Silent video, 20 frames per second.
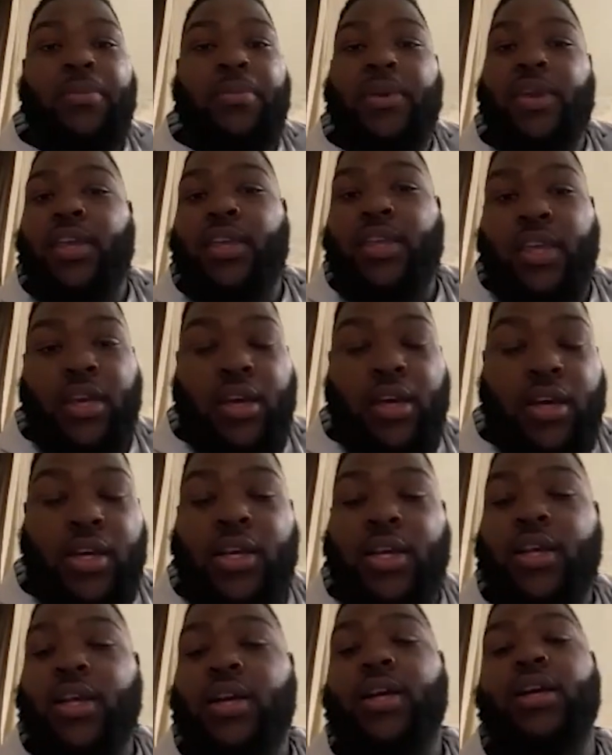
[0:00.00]
being young,
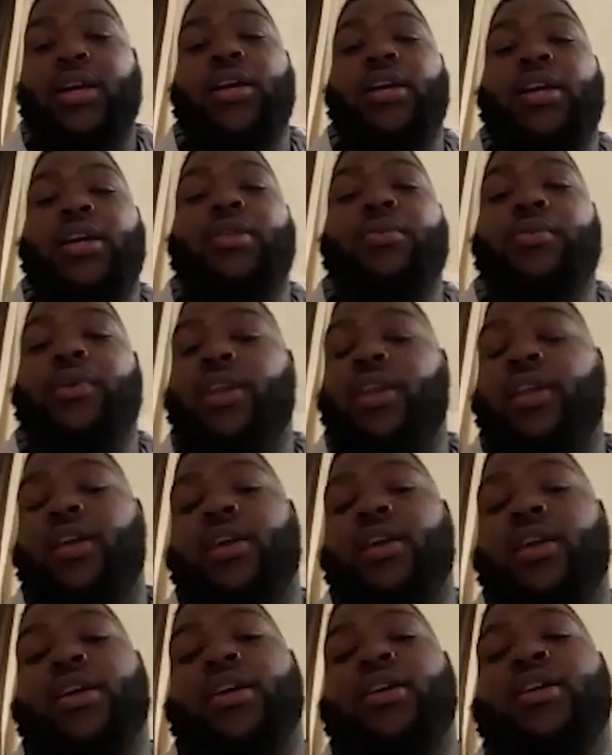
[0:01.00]
getting ready
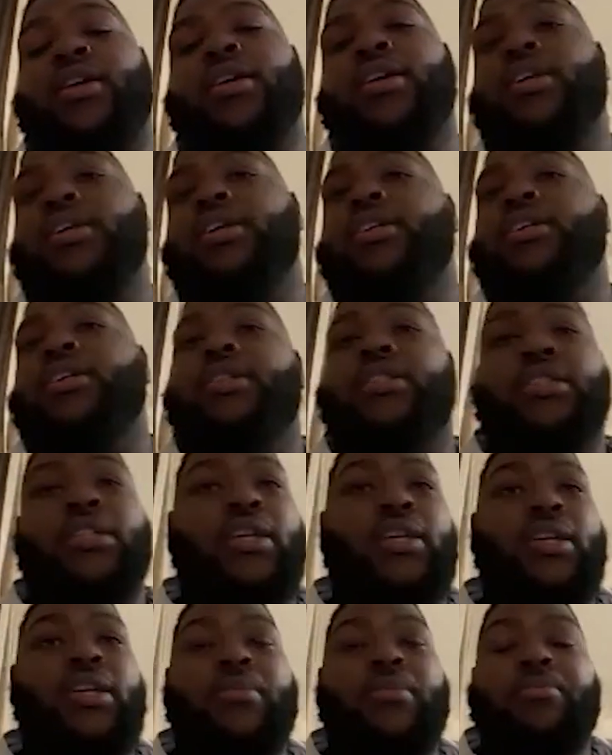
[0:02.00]
to
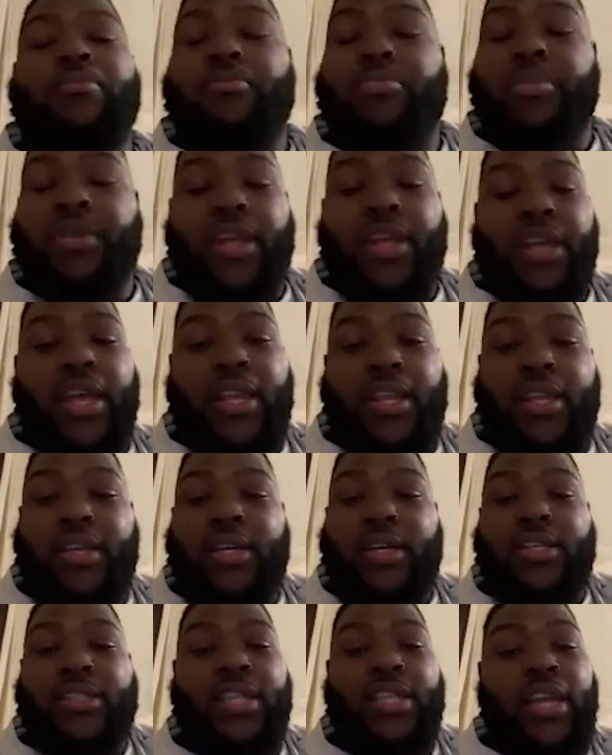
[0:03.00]
play at
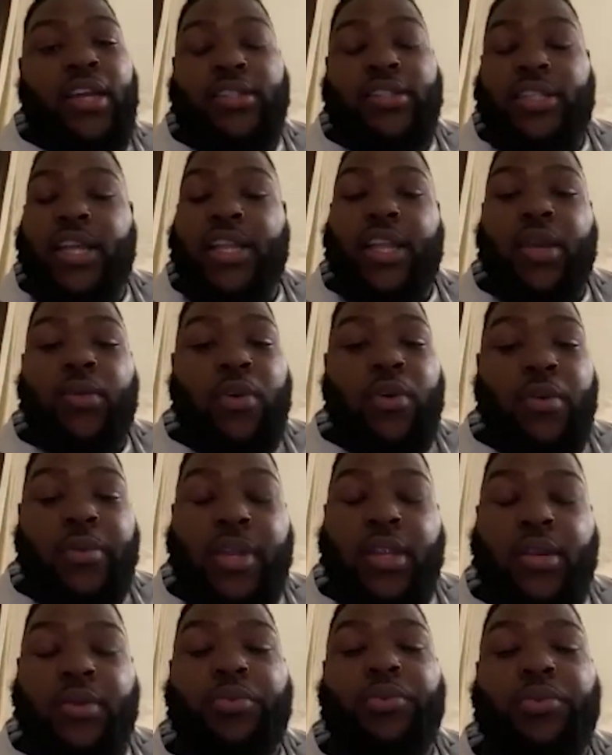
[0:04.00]
standards that they want
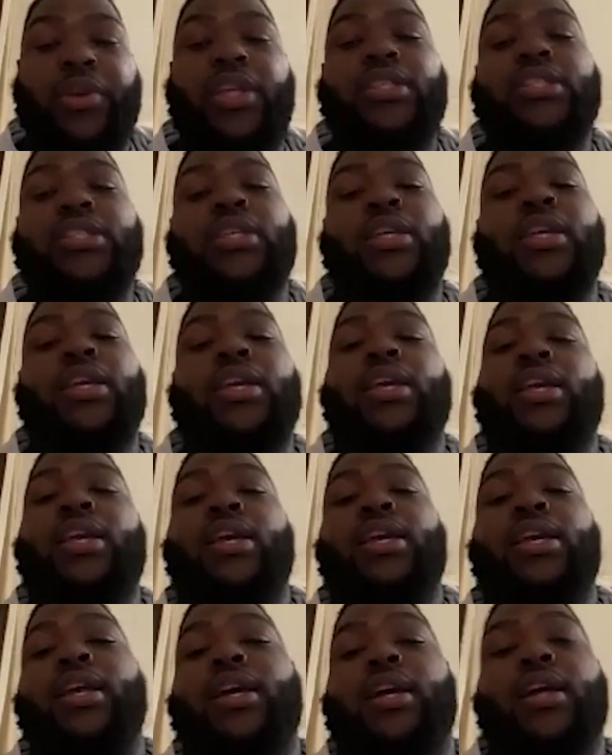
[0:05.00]
me to reach.
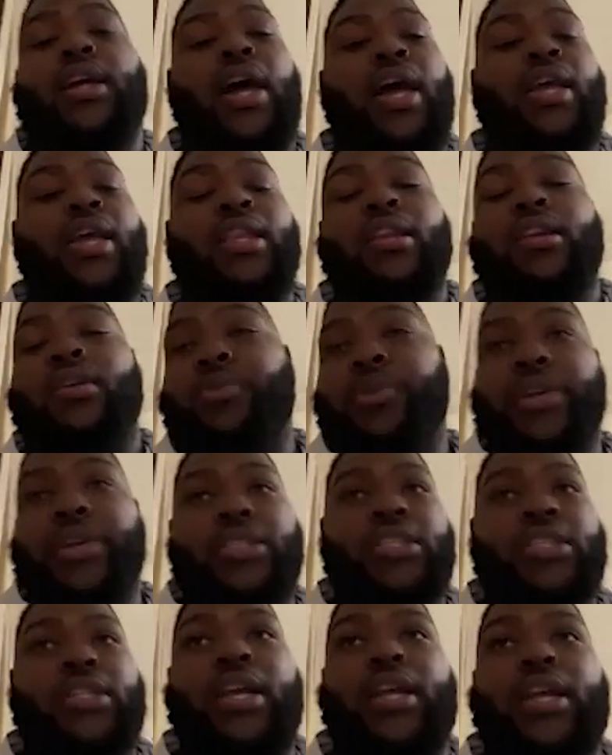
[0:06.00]
And I ended up
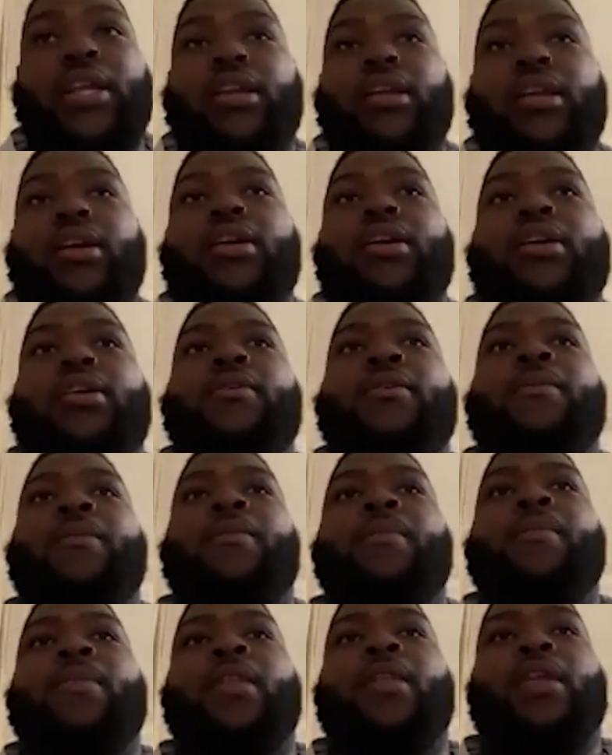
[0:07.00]
reaching at it
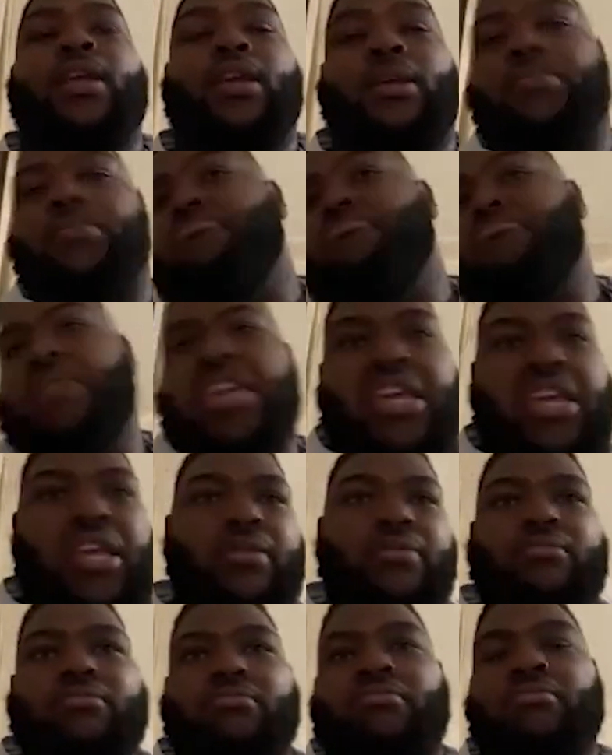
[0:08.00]

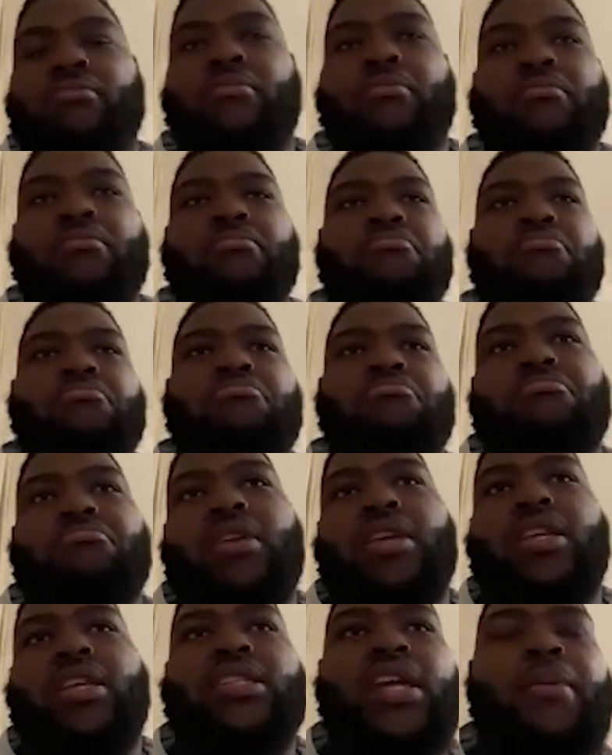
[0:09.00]

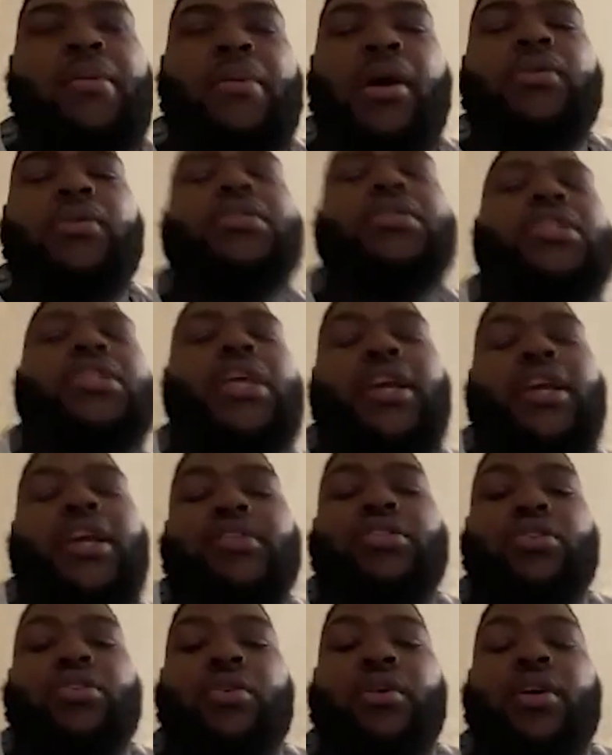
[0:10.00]
mid-time I was there.
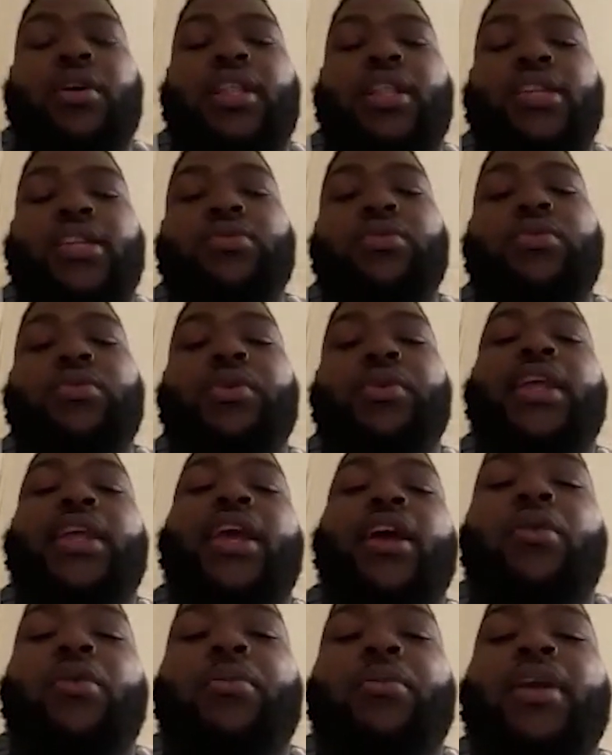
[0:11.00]
That's what really
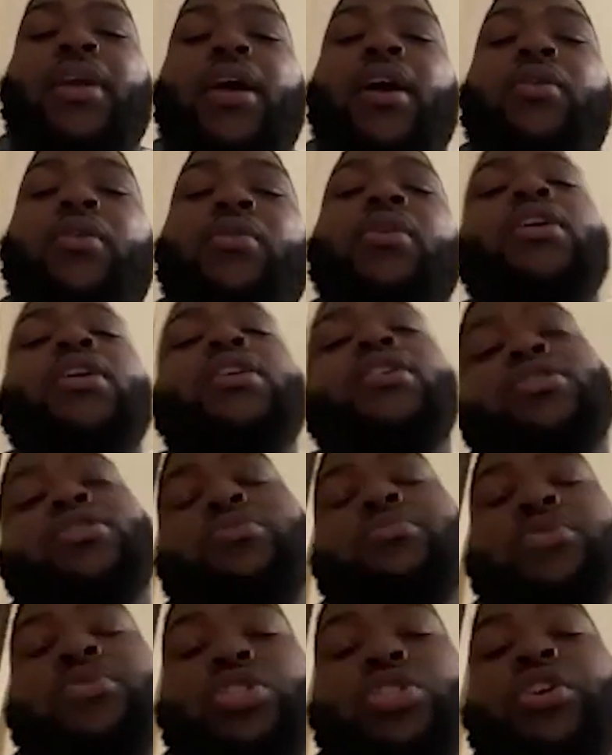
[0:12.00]
helped me out
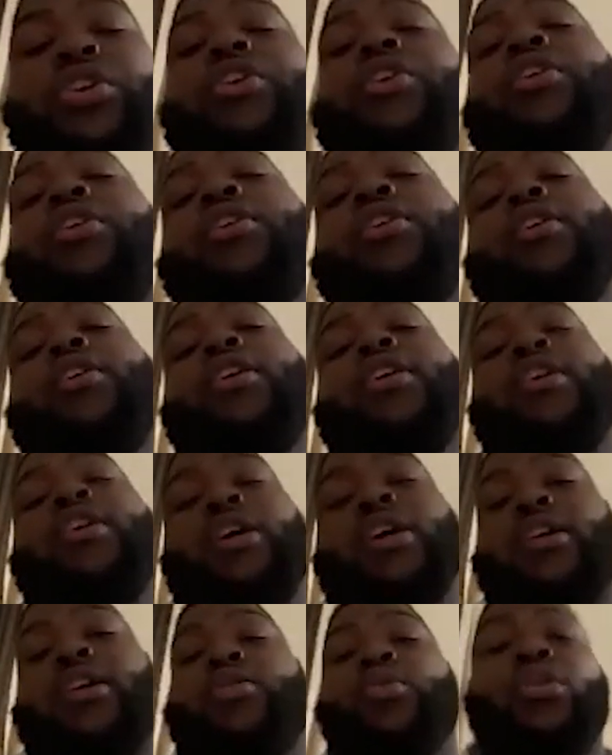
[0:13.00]
to mature
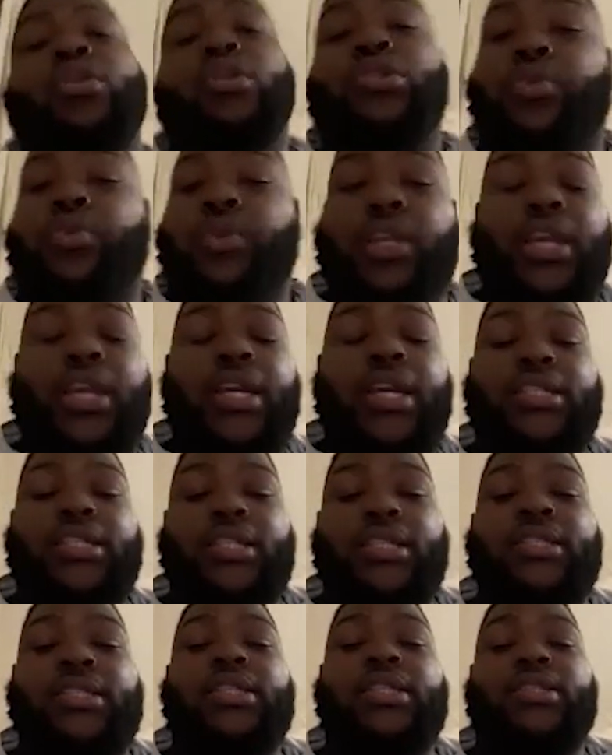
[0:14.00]
through the
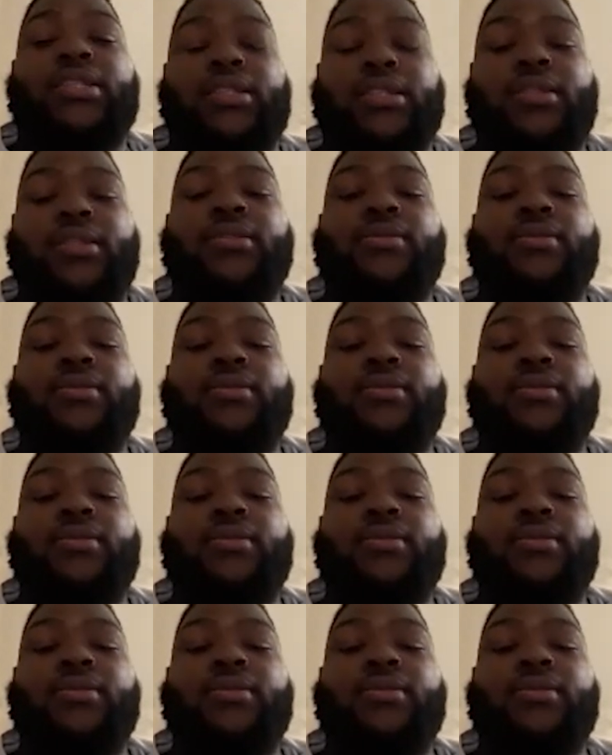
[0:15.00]
2019 season.